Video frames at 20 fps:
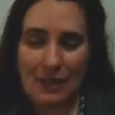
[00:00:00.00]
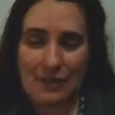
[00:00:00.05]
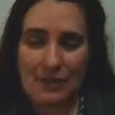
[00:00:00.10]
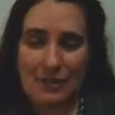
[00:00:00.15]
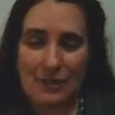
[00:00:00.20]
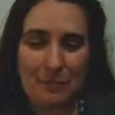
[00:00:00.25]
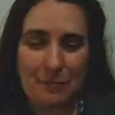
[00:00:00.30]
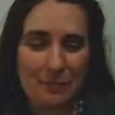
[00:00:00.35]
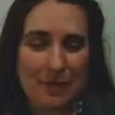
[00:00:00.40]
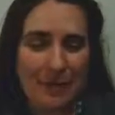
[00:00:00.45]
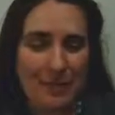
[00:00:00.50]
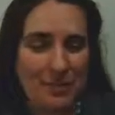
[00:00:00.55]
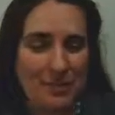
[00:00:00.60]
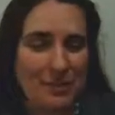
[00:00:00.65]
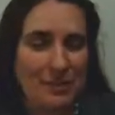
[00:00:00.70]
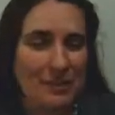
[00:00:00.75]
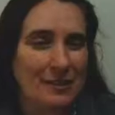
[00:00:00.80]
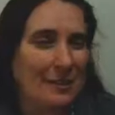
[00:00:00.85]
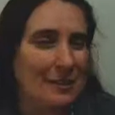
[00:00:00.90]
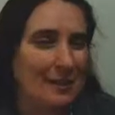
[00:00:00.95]
She
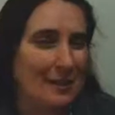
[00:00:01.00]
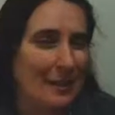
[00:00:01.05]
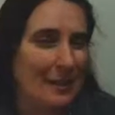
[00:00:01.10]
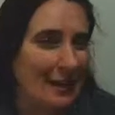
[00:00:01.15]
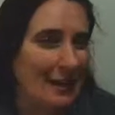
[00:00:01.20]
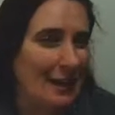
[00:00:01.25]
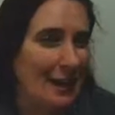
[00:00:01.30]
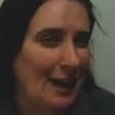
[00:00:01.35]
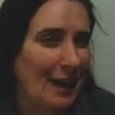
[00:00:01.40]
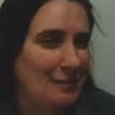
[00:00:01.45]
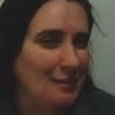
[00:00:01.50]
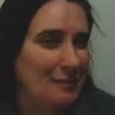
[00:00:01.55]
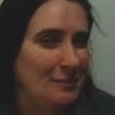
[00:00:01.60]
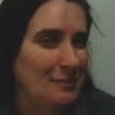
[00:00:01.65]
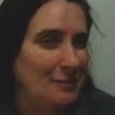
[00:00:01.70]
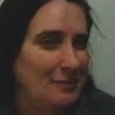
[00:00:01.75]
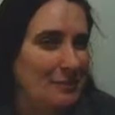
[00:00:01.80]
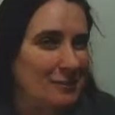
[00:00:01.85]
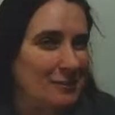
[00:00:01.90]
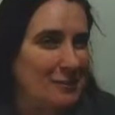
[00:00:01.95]
mentioned, and, and I
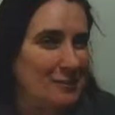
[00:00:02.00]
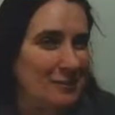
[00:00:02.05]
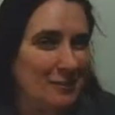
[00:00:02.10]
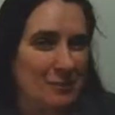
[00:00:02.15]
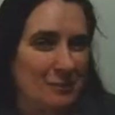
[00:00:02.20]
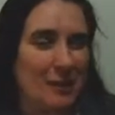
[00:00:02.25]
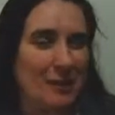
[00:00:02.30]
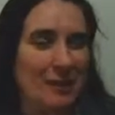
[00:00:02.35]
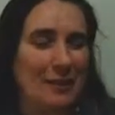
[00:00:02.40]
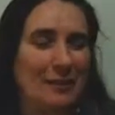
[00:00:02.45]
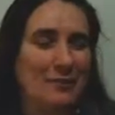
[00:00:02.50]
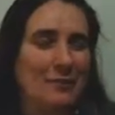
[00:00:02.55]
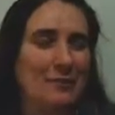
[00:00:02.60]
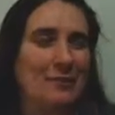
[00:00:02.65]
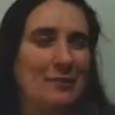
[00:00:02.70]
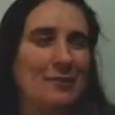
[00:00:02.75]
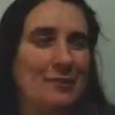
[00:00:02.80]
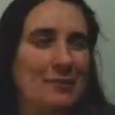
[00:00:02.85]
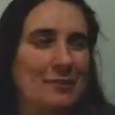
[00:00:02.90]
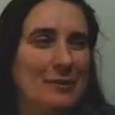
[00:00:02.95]
noticed this as well,
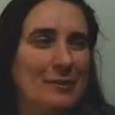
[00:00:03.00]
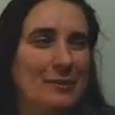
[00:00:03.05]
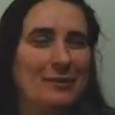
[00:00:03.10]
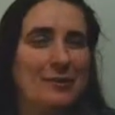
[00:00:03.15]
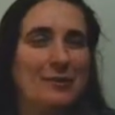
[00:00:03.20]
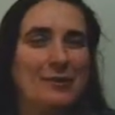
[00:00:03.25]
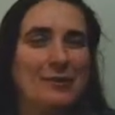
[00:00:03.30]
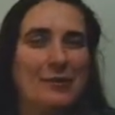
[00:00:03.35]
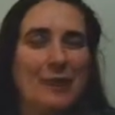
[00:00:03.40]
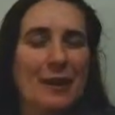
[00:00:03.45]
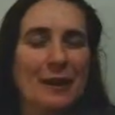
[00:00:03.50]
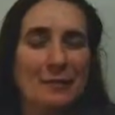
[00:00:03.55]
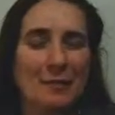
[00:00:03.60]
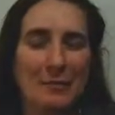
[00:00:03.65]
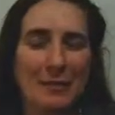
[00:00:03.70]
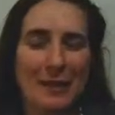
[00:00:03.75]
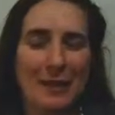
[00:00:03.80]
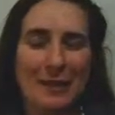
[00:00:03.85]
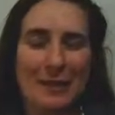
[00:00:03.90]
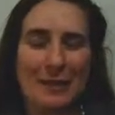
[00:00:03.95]
so this is a good time
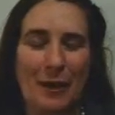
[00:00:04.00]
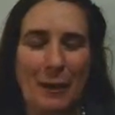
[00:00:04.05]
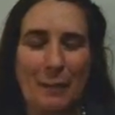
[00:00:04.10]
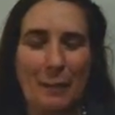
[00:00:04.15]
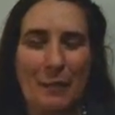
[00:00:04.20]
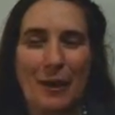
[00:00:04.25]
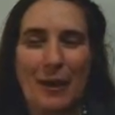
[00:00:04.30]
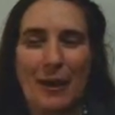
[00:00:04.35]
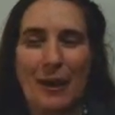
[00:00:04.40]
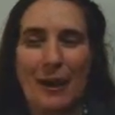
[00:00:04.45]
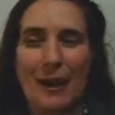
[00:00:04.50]
to bring it up.